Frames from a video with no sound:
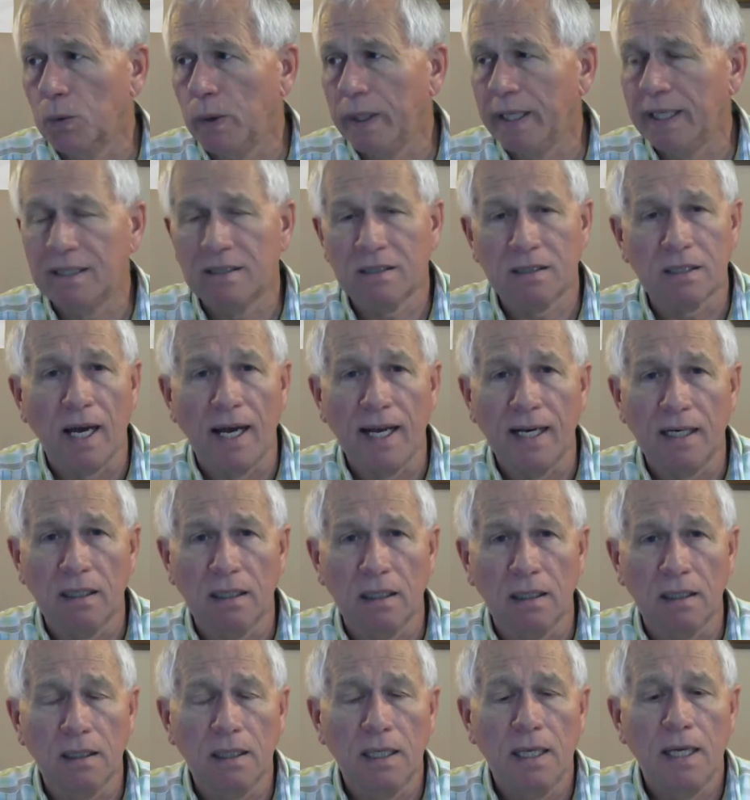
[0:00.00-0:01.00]

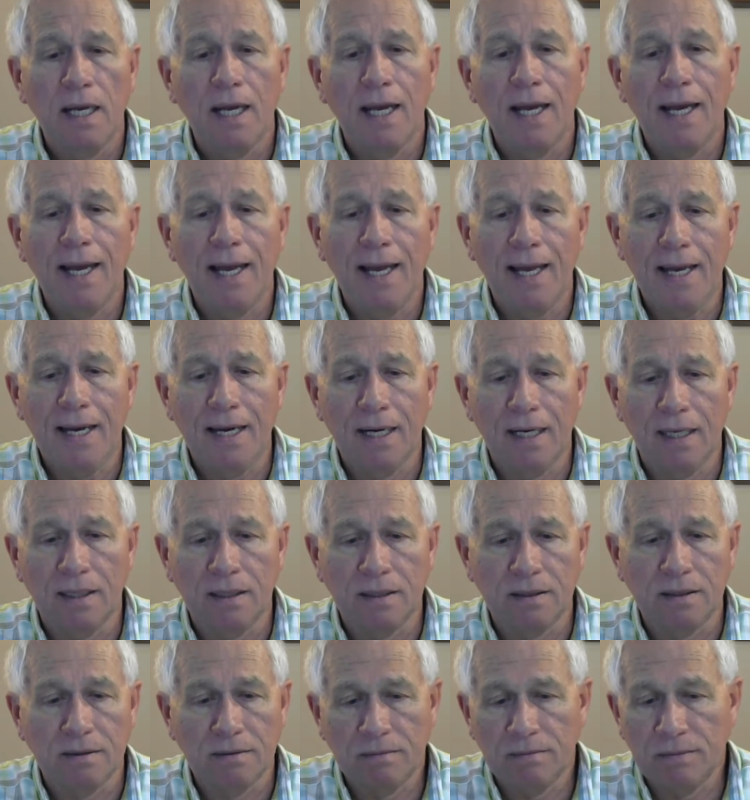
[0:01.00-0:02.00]
cycle,
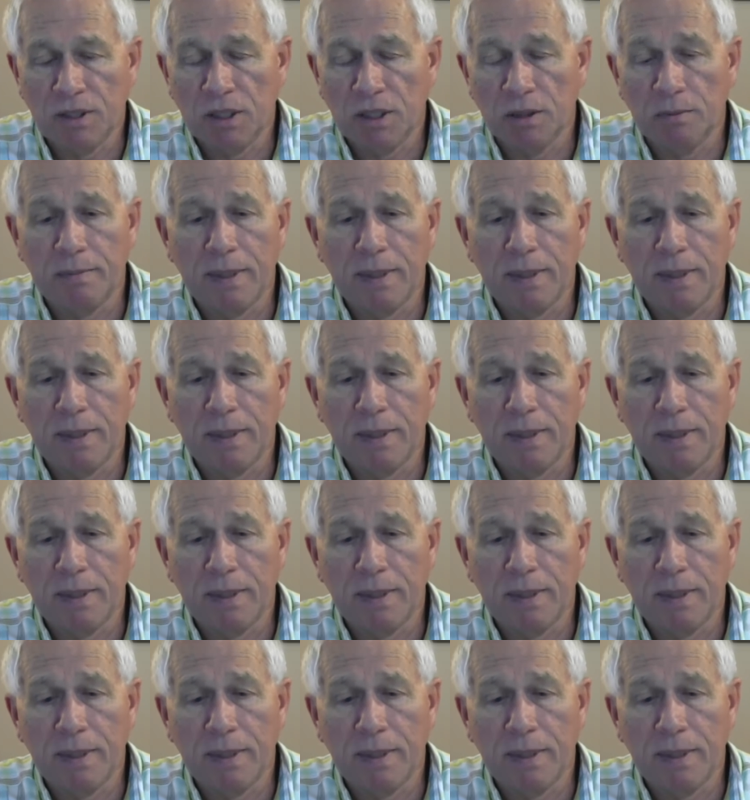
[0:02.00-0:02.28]
and you're